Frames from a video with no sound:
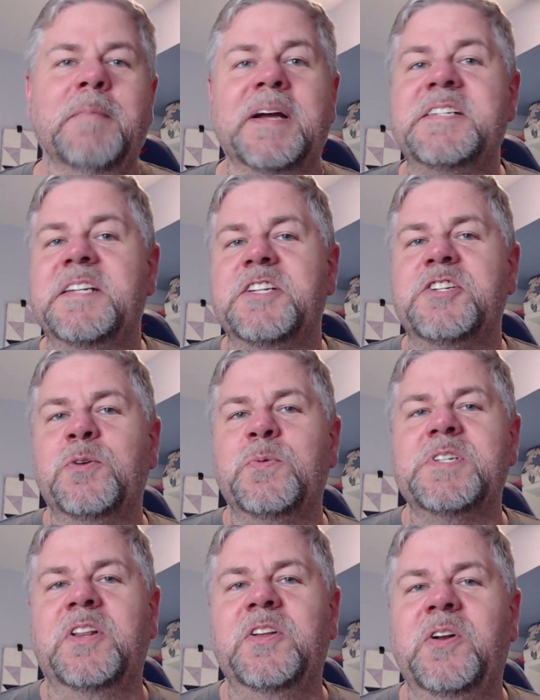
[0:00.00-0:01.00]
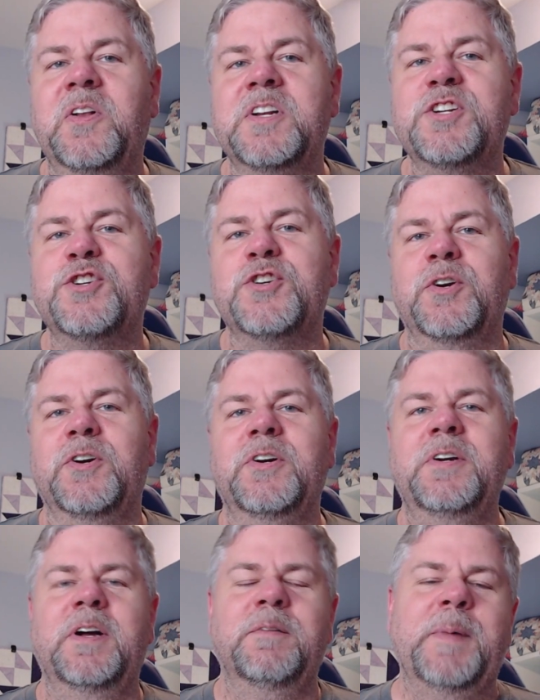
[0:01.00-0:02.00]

My sister was a little unsure